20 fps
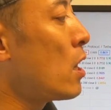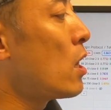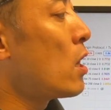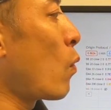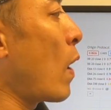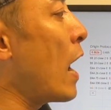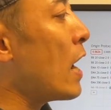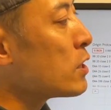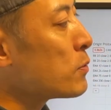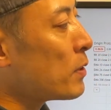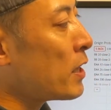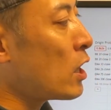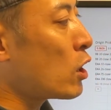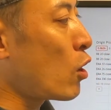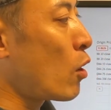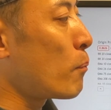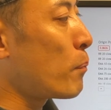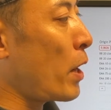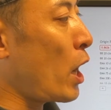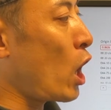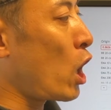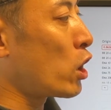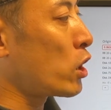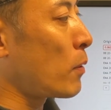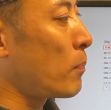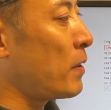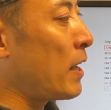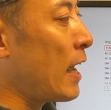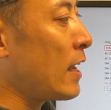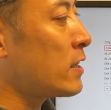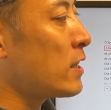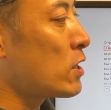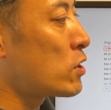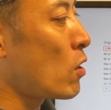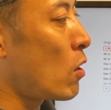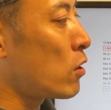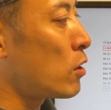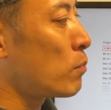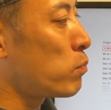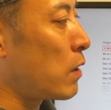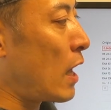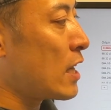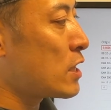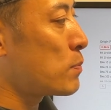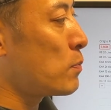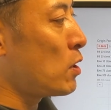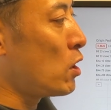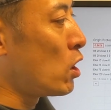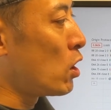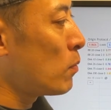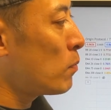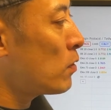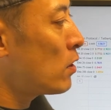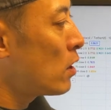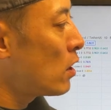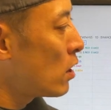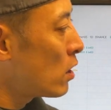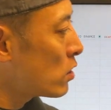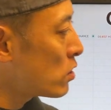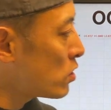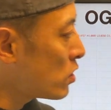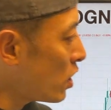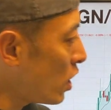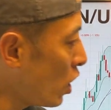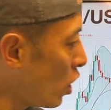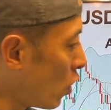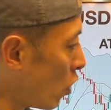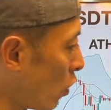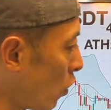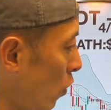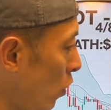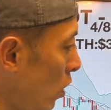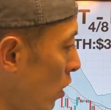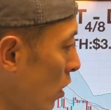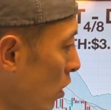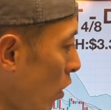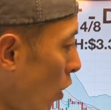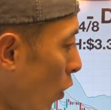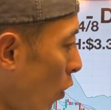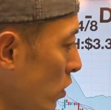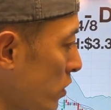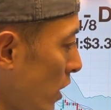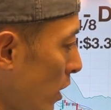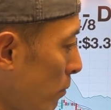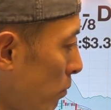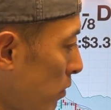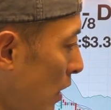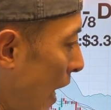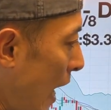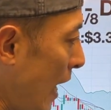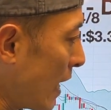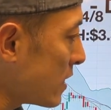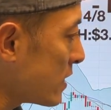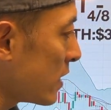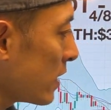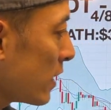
Once we're going to compare the BAT token price move, still OGN price